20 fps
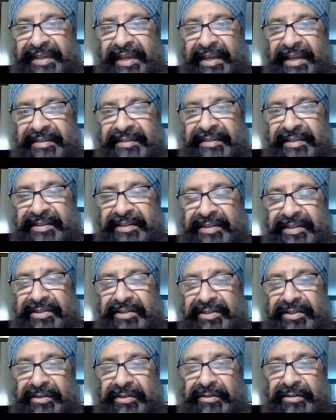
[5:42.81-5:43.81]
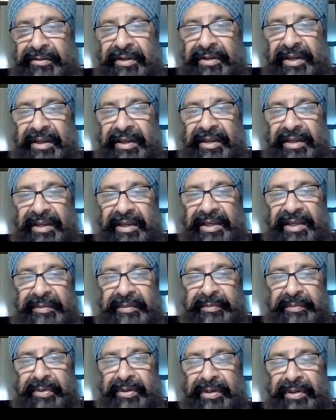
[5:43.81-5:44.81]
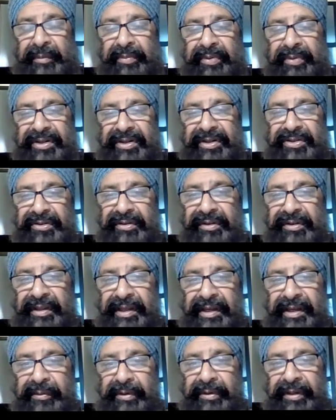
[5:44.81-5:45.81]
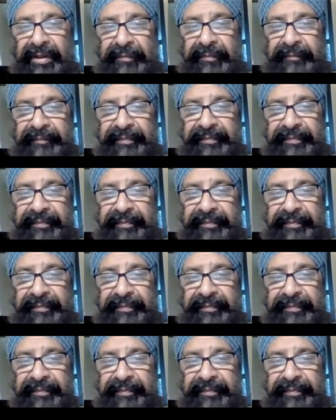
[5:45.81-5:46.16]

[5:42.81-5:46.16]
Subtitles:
excess tissue is putting pressure on the airway.